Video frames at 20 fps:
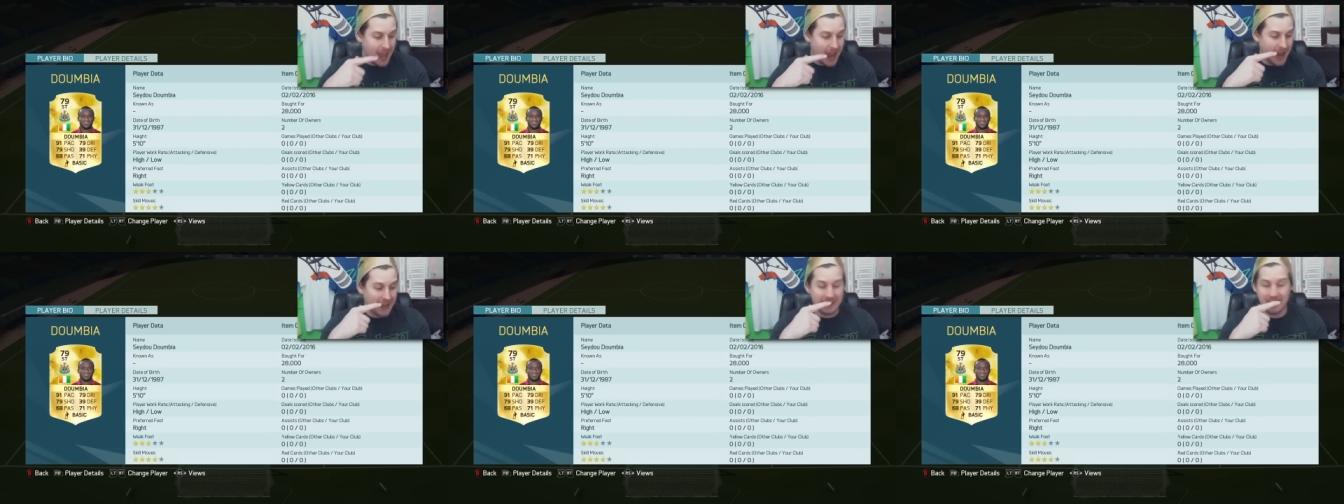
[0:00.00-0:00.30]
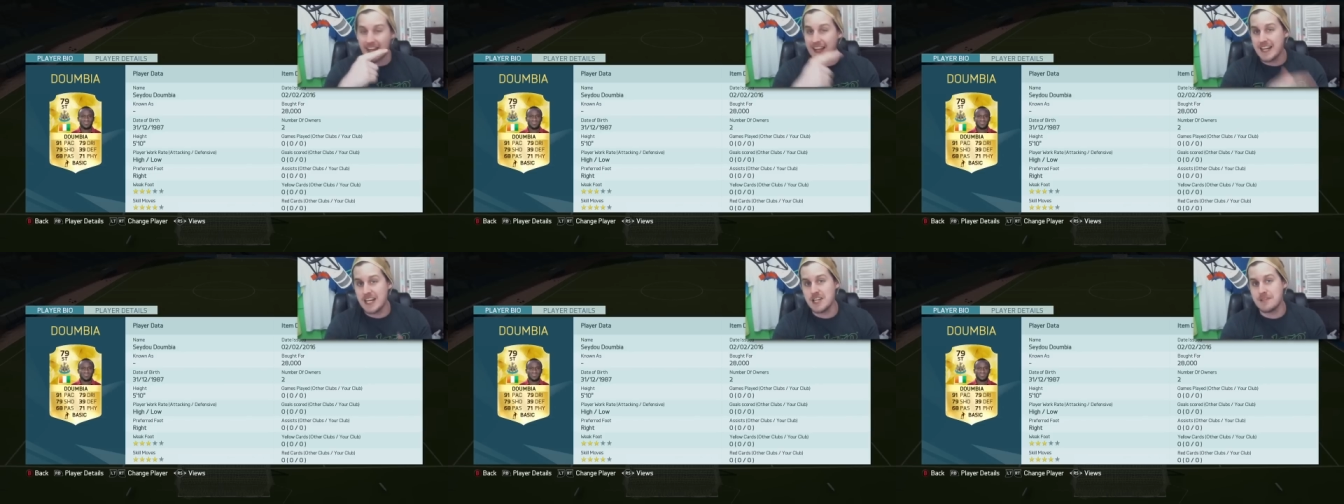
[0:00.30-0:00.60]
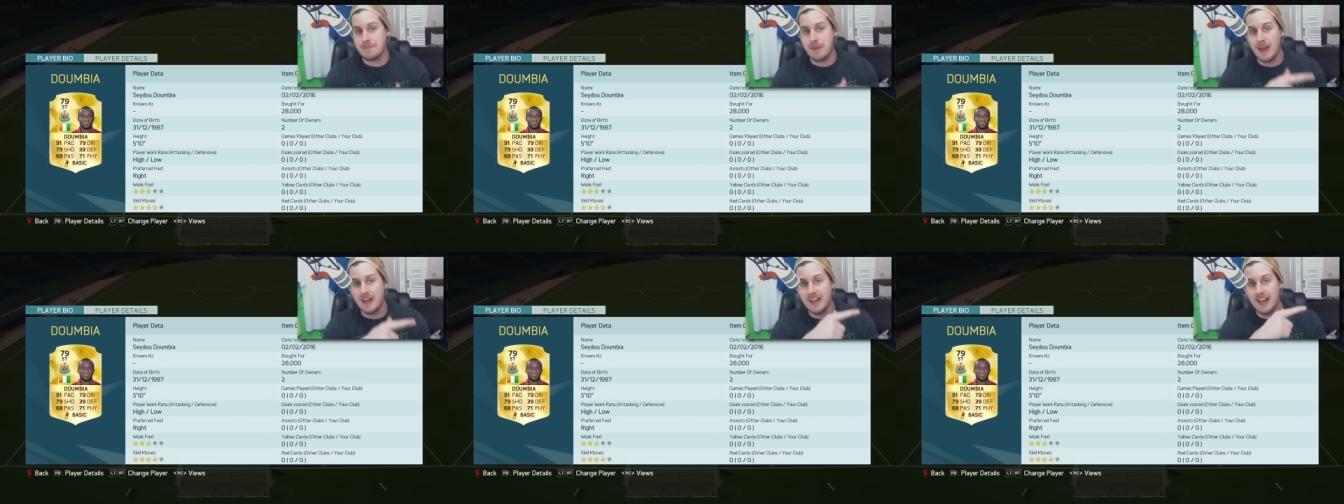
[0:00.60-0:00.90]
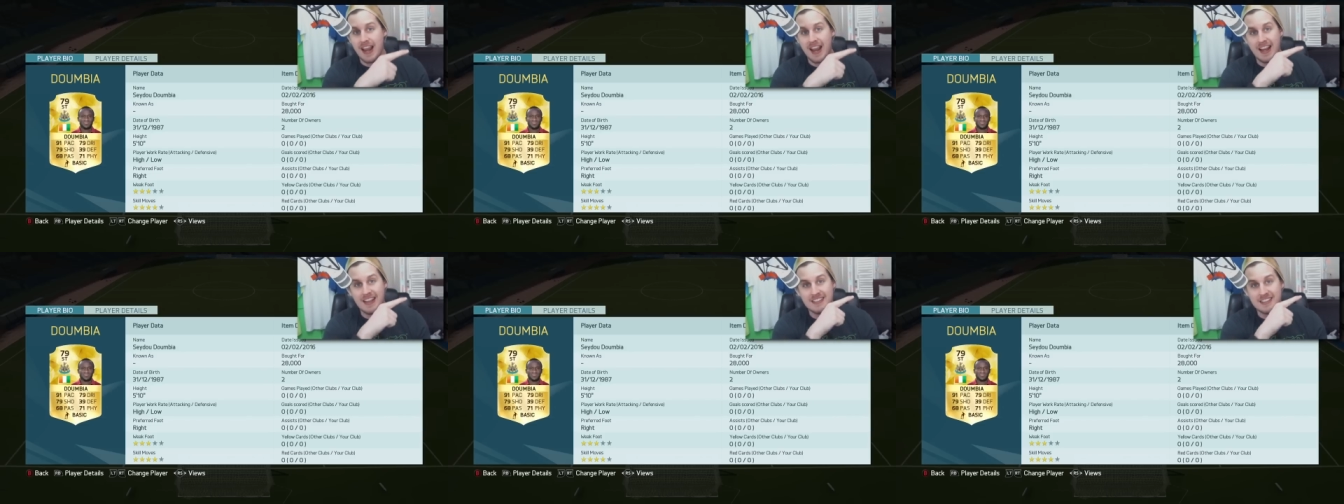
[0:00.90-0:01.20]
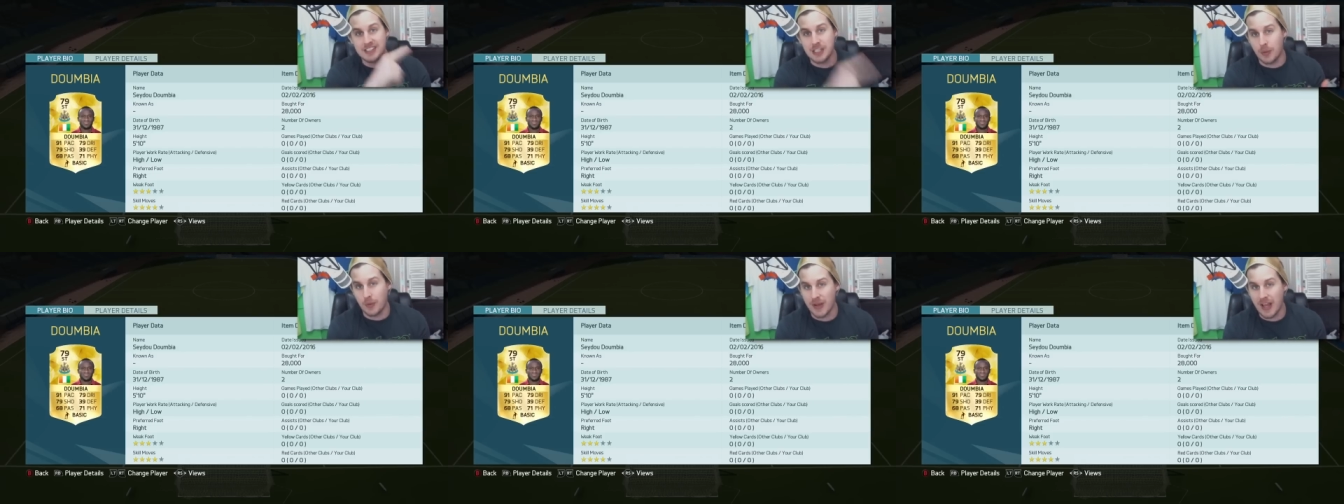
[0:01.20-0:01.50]
and like he's been in
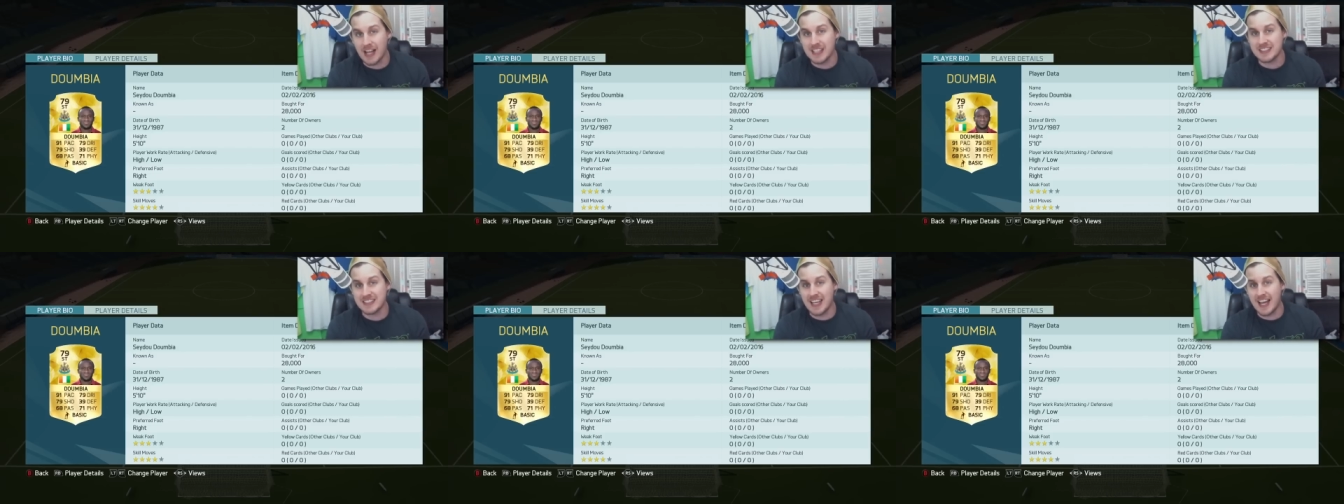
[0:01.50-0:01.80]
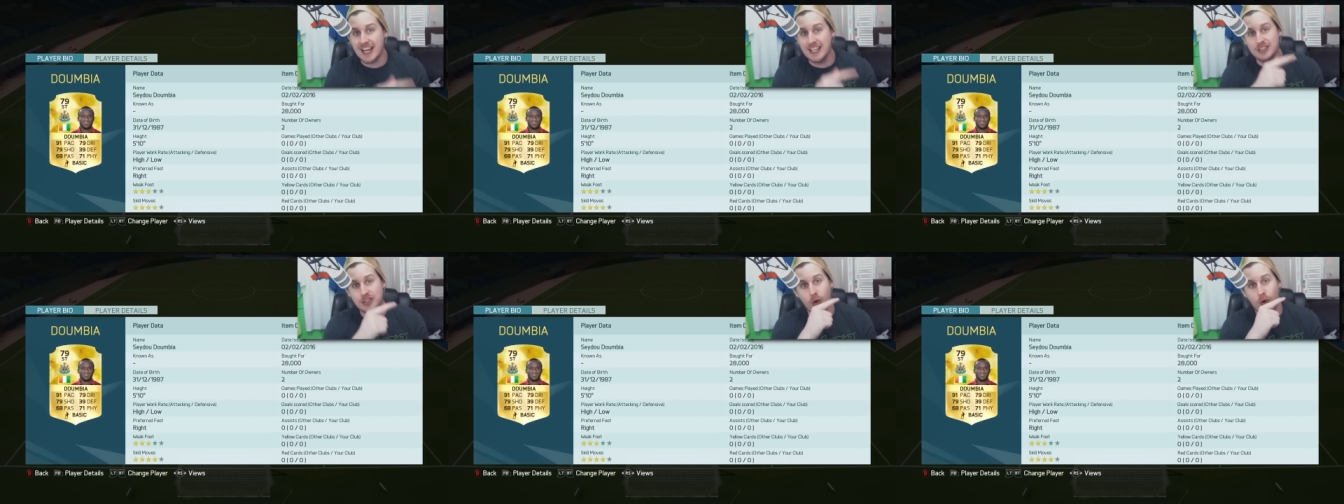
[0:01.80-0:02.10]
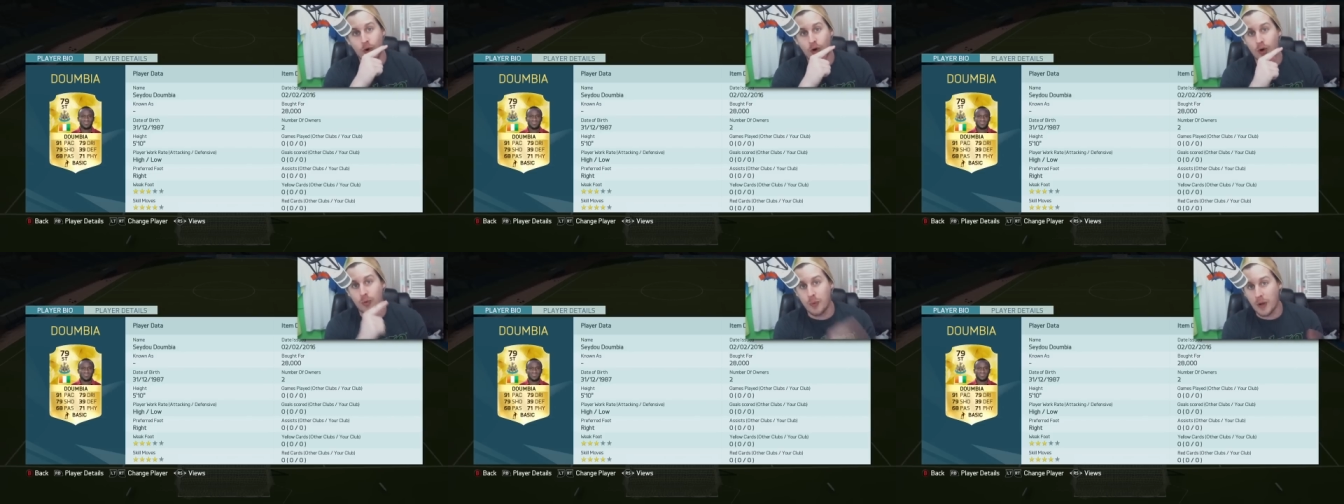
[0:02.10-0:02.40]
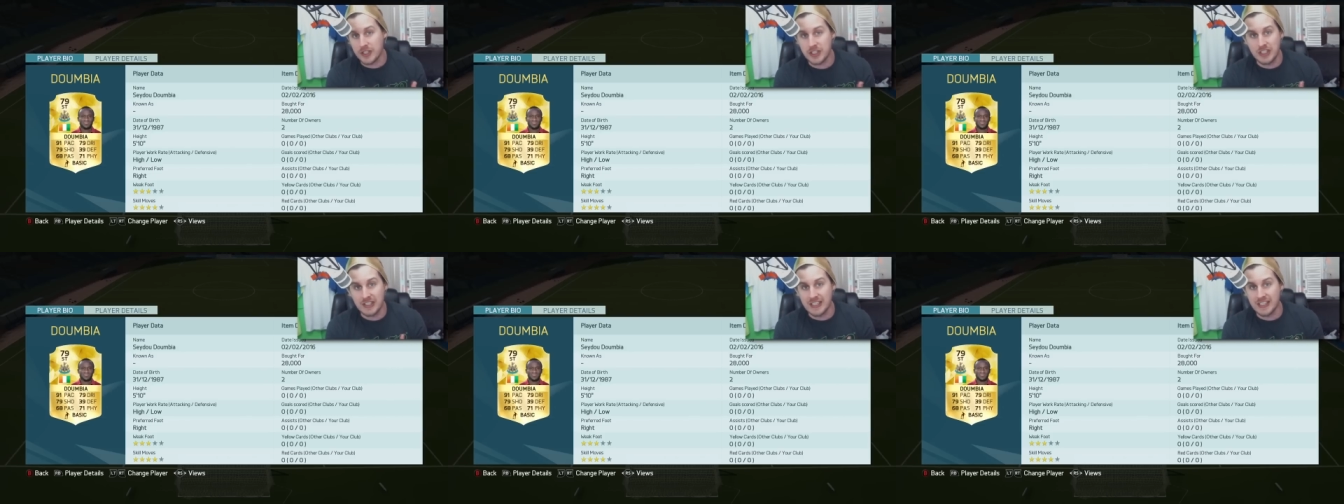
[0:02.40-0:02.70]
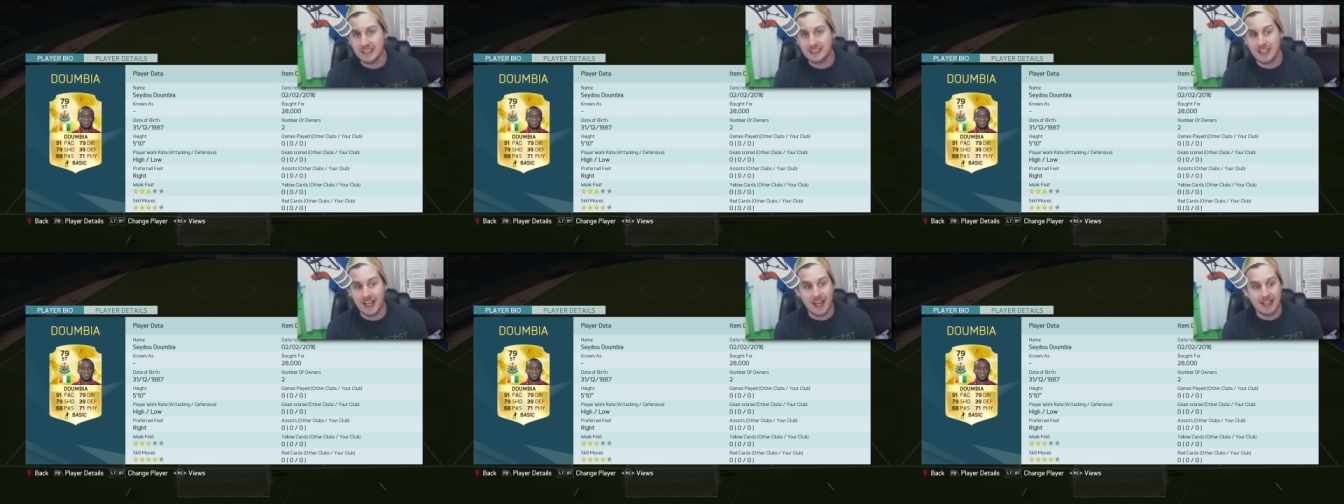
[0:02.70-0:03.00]
Serie A sides or Russian
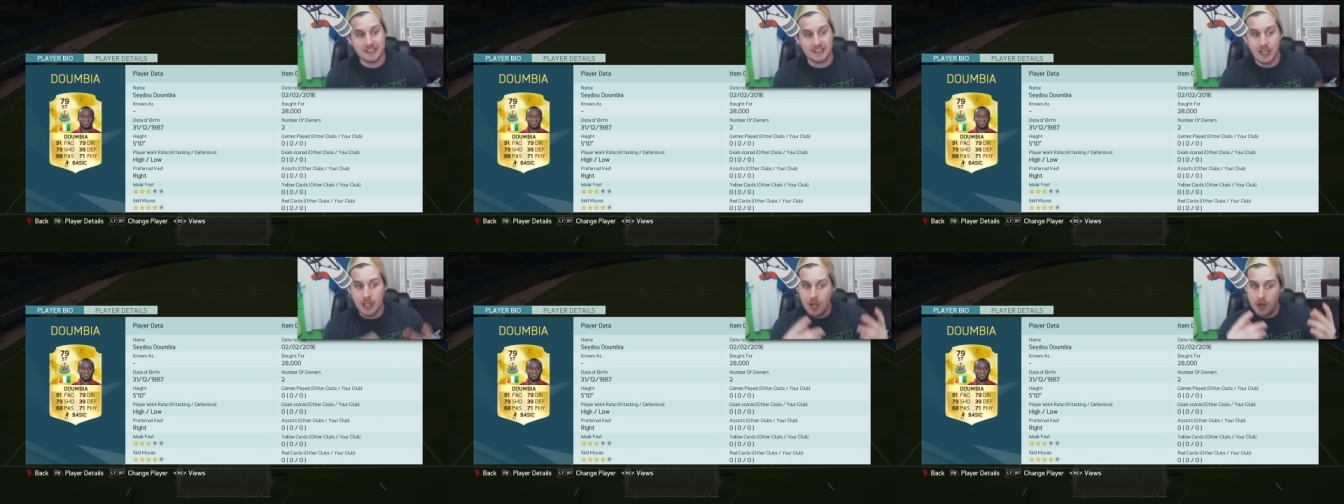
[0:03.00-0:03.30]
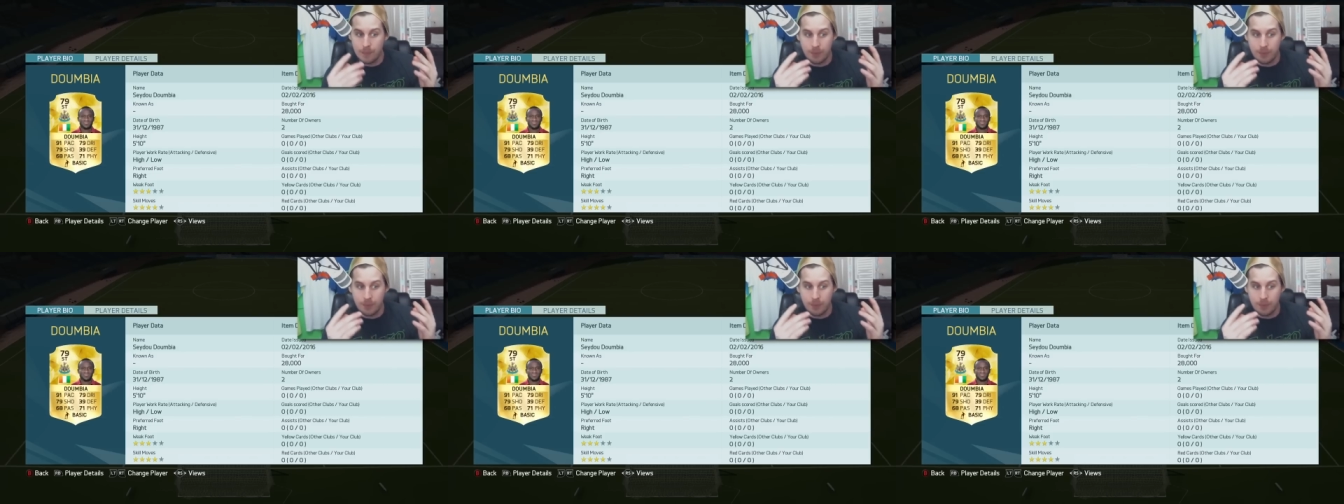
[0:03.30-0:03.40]
League sides,